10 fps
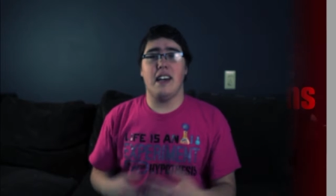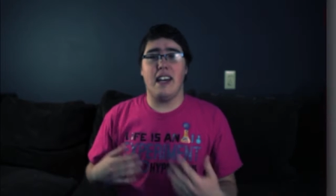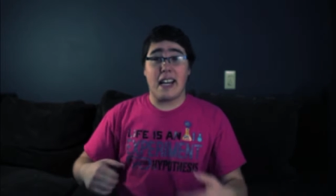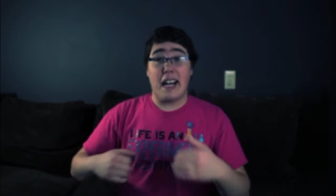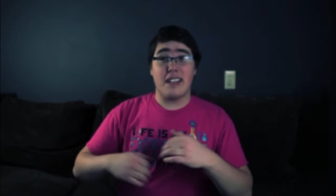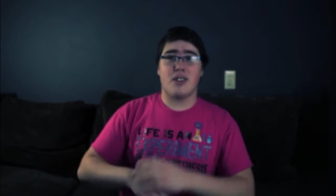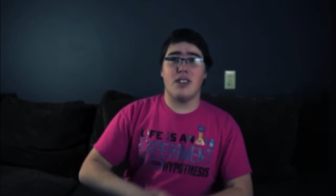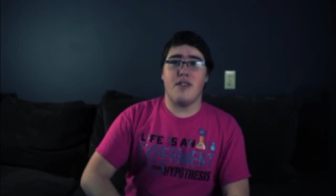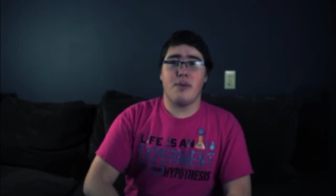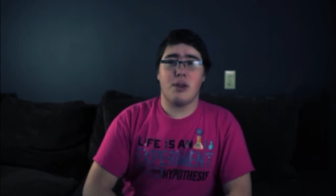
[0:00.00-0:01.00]
Hey guys,
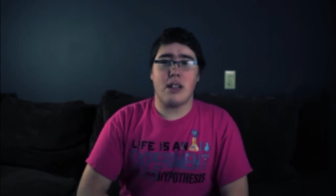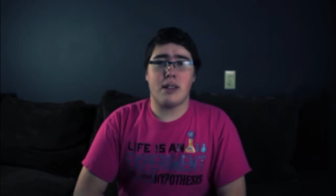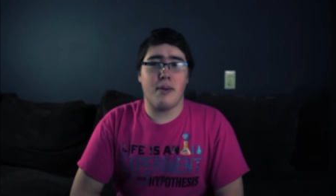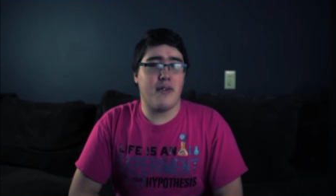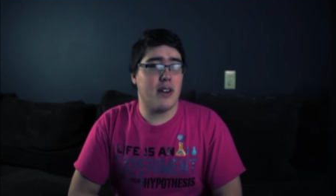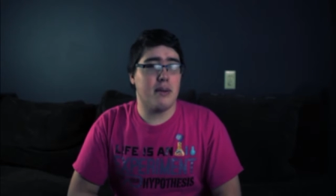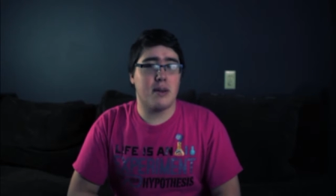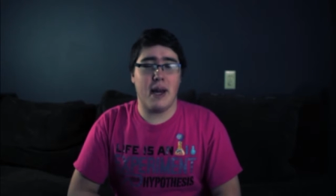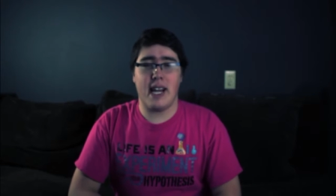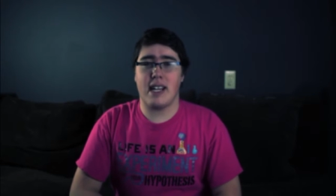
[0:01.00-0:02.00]
Christian from Showstopper Films
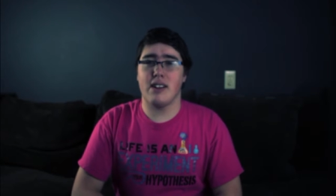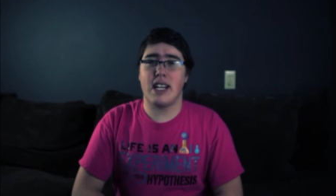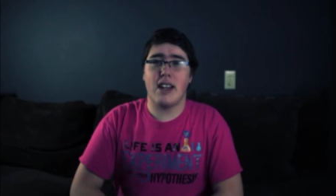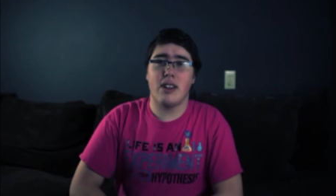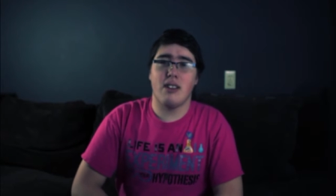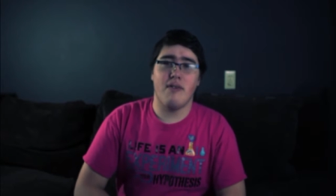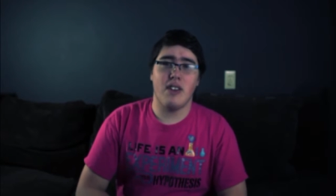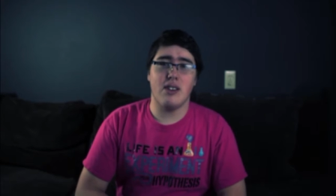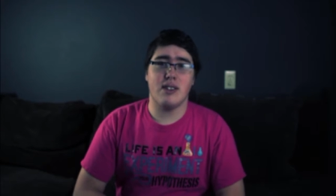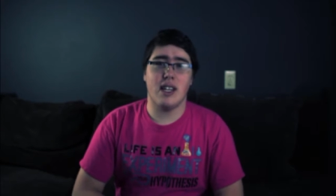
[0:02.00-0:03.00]
back here again with another
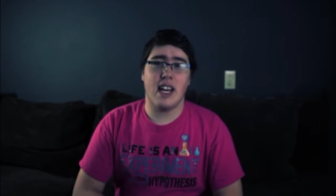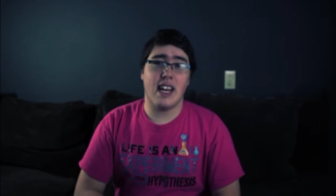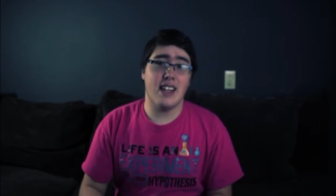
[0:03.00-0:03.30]
video today.